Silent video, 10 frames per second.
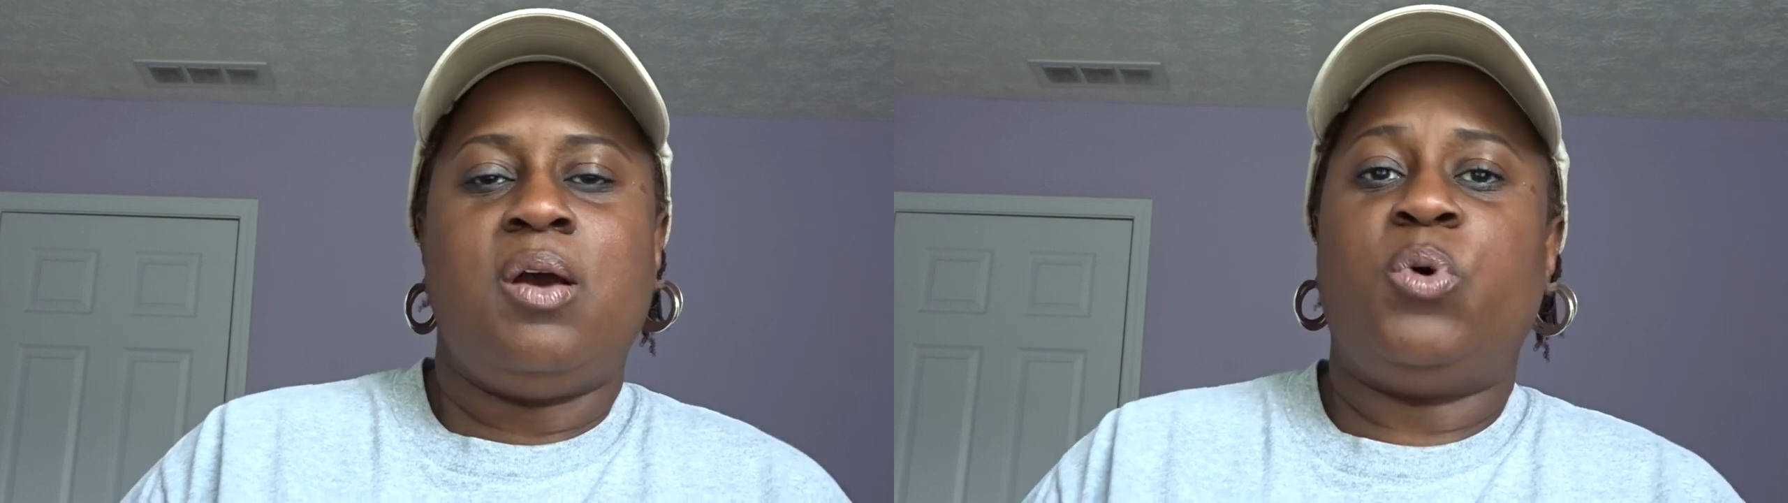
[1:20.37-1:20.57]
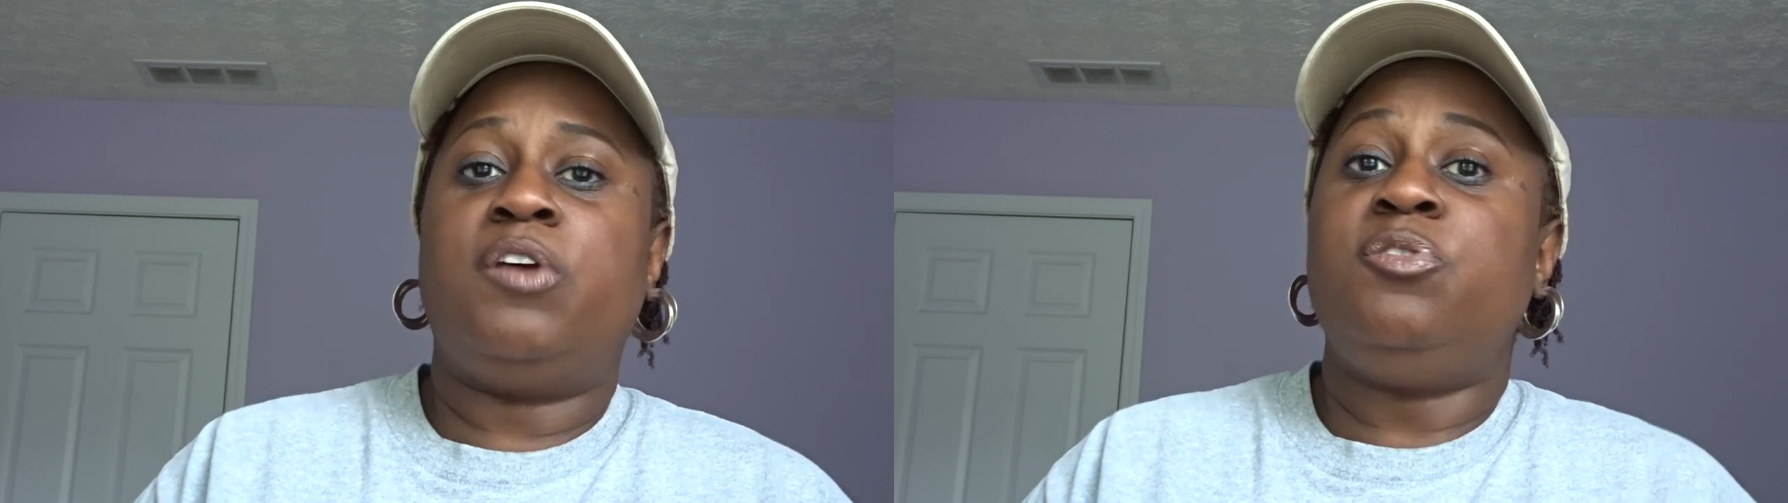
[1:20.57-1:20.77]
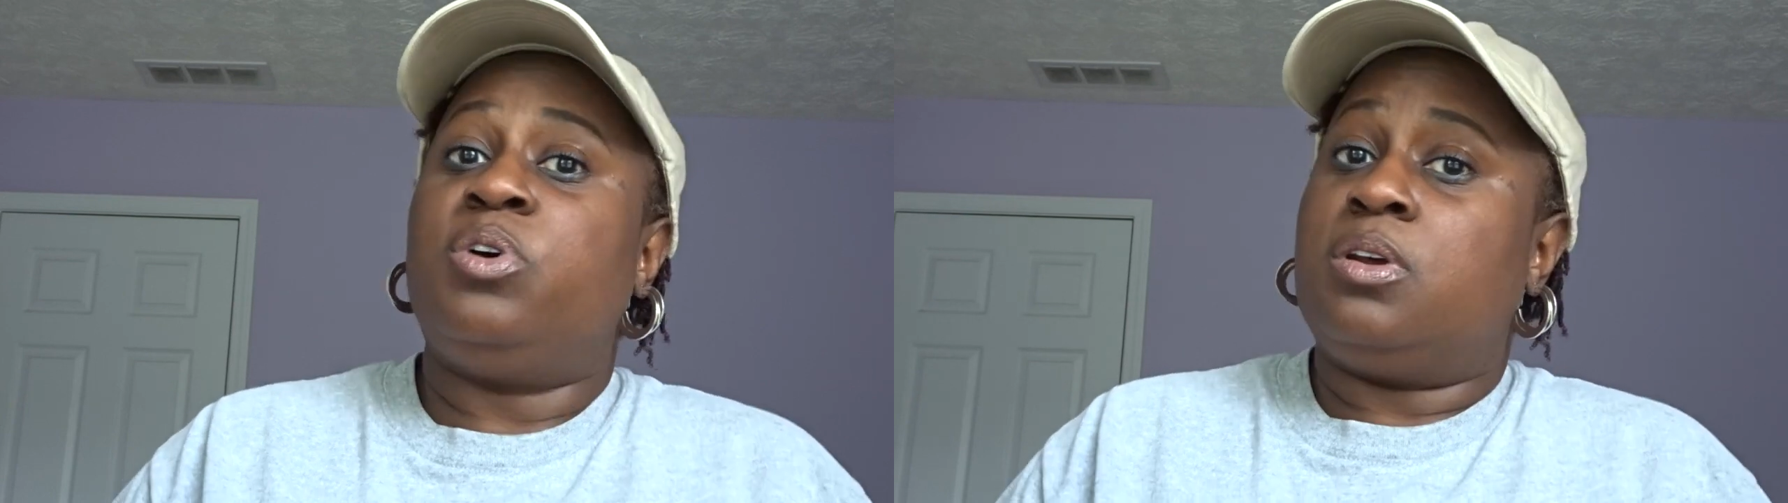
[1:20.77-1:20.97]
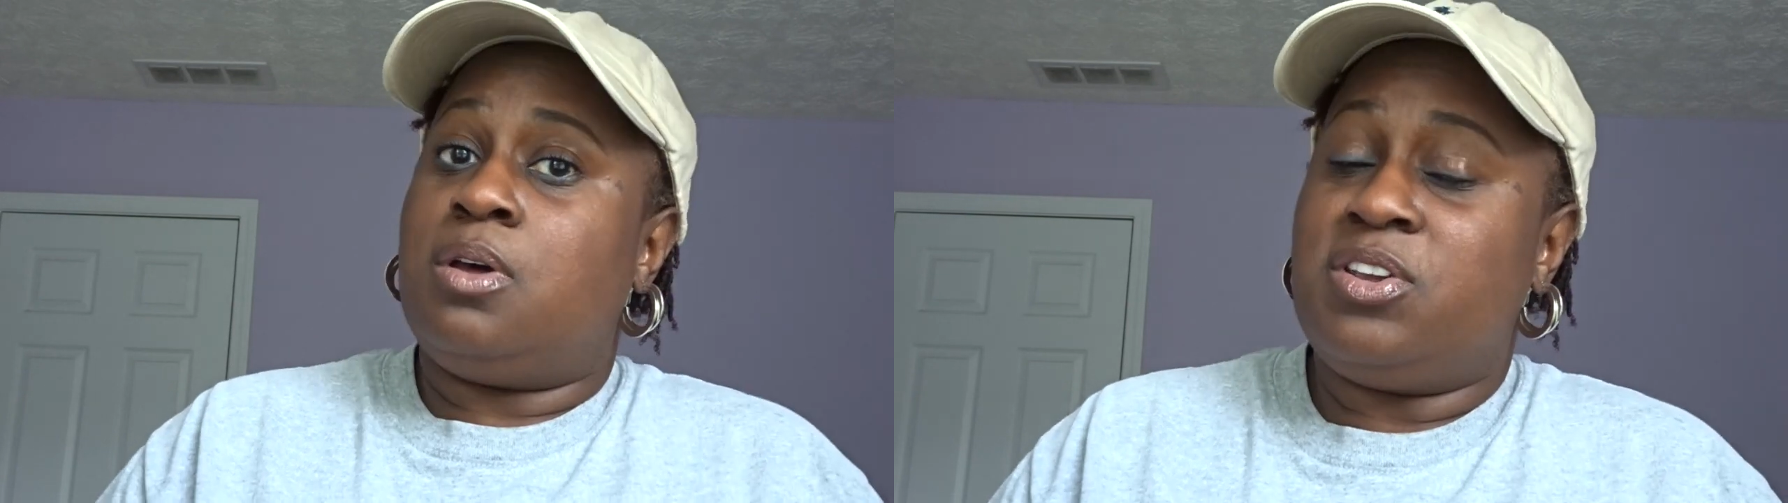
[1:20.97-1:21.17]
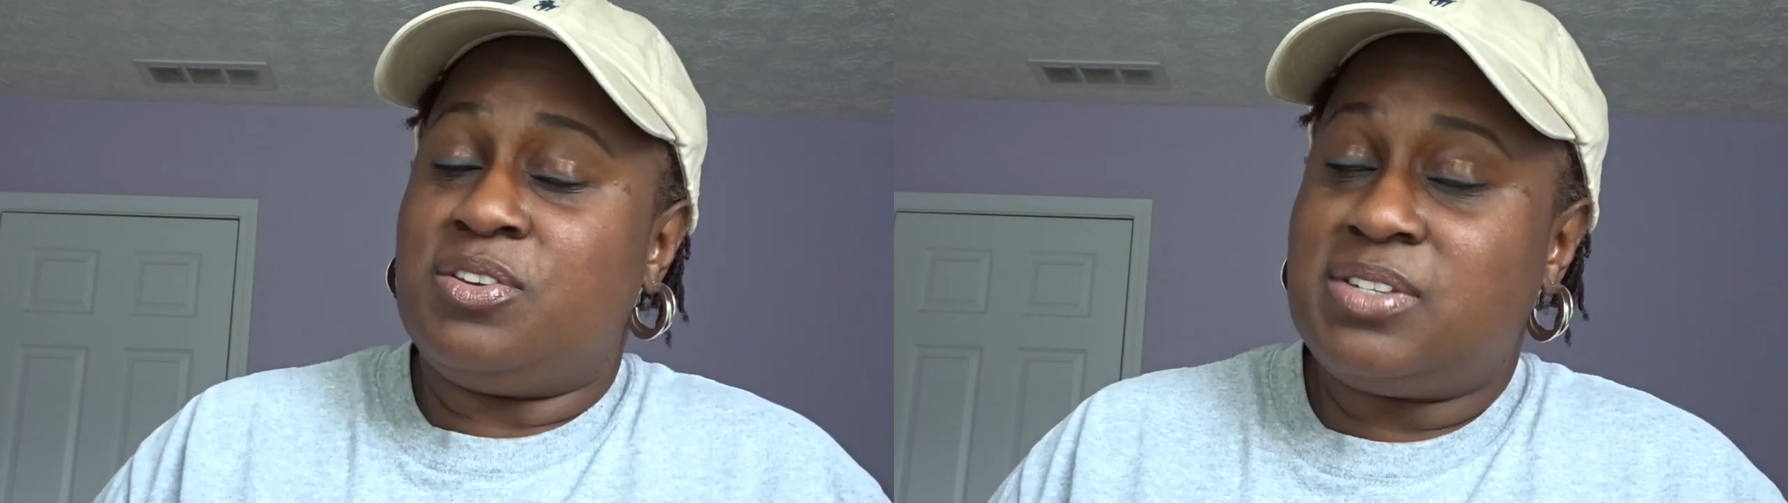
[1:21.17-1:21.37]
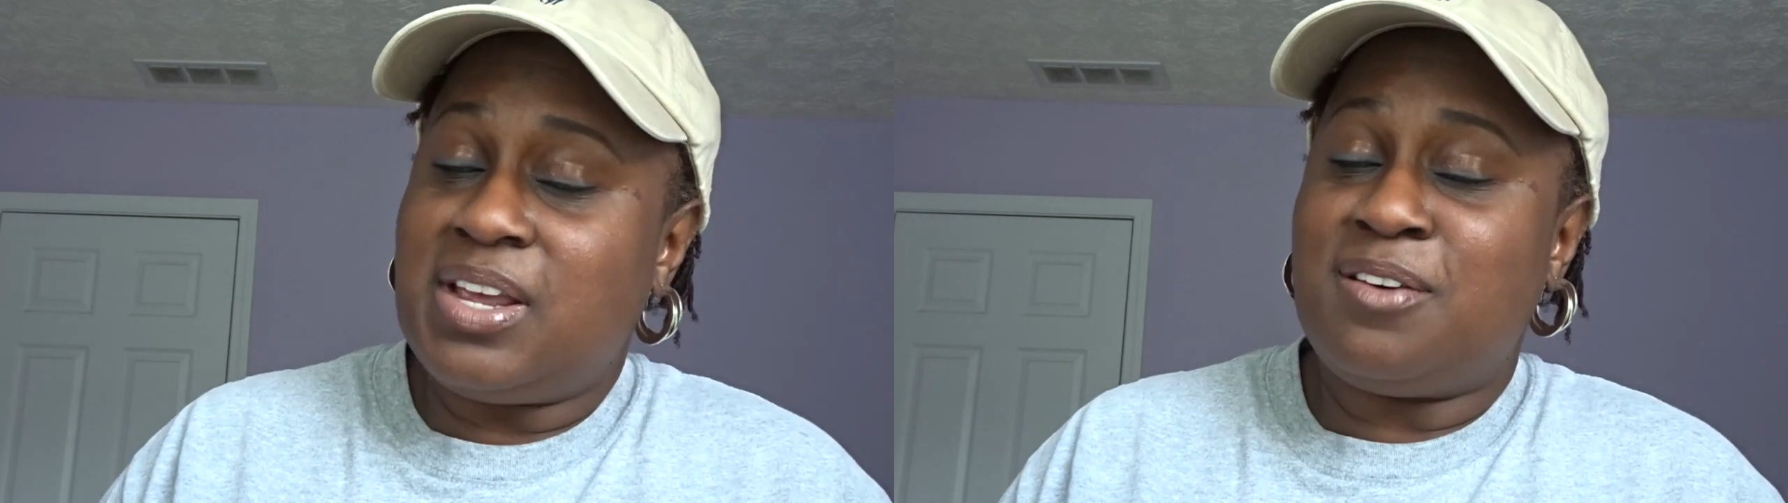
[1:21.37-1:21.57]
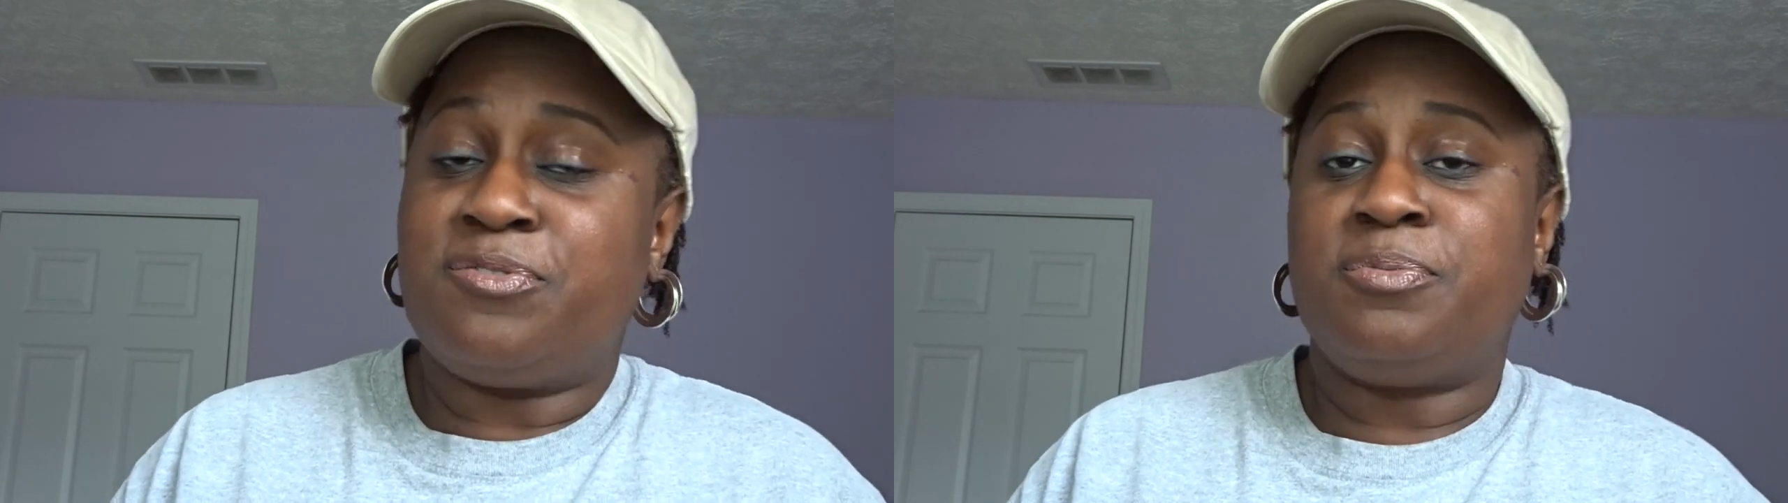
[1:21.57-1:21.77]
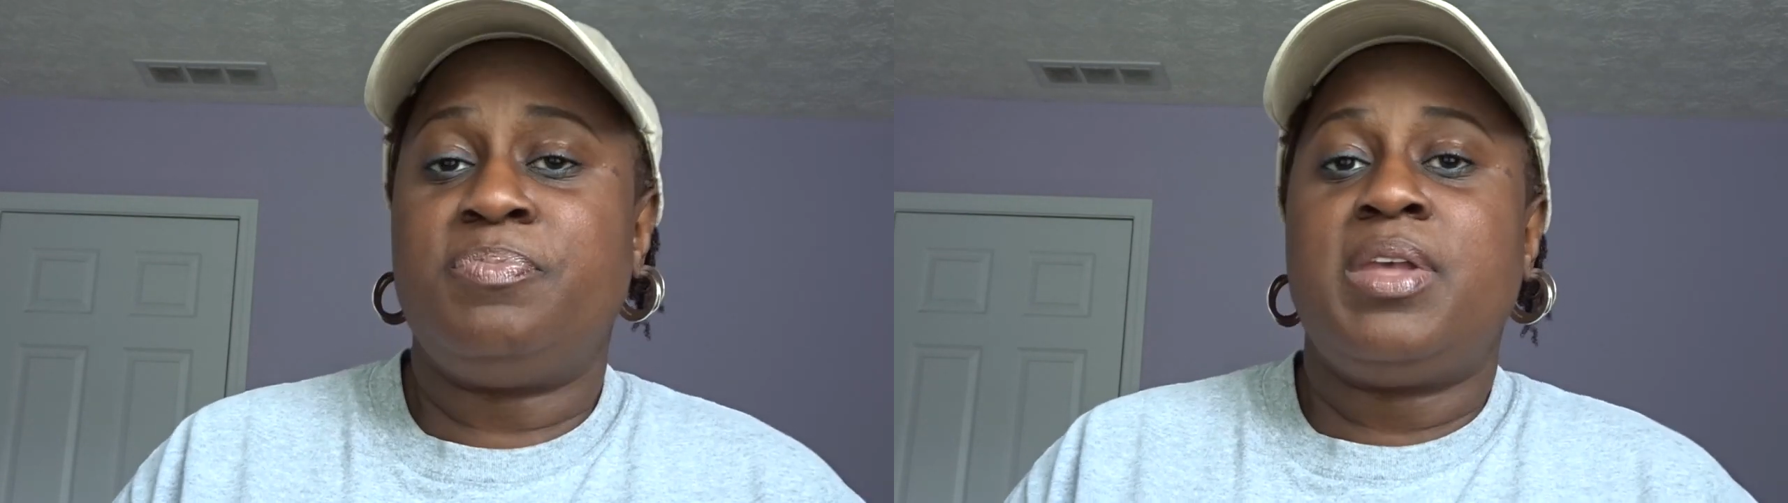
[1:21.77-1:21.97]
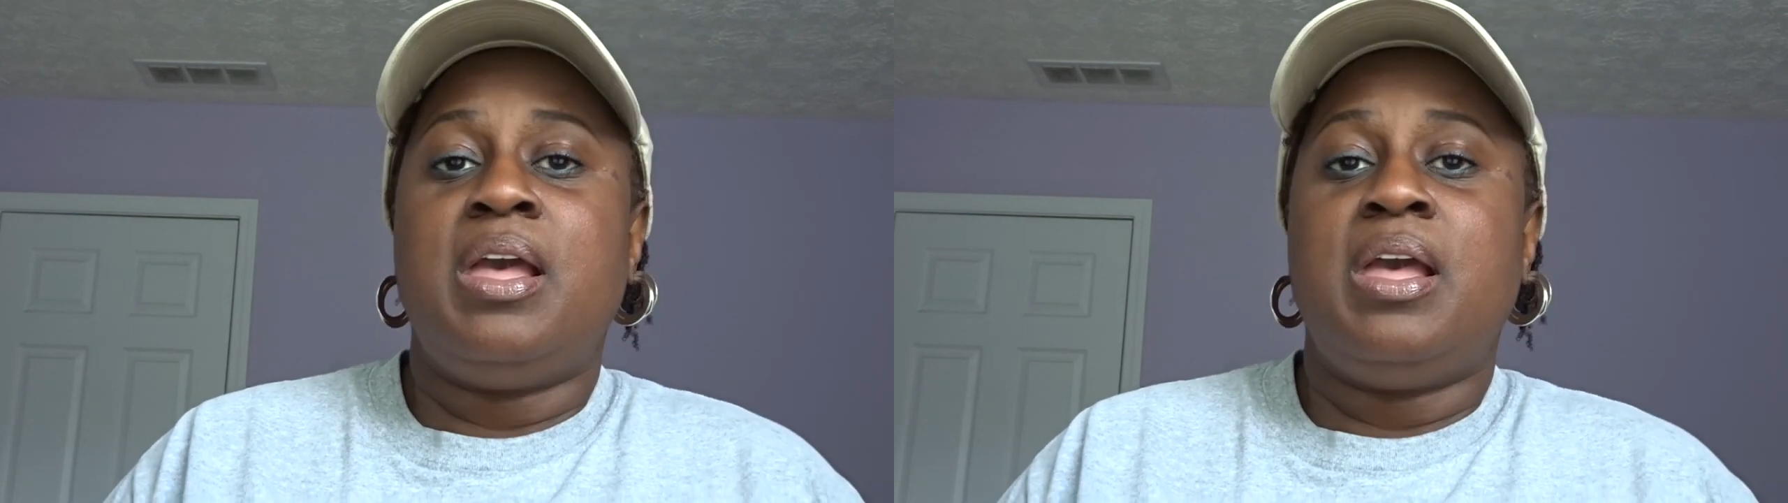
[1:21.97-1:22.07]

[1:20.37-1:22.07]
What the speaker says: whatever you want to call yourself.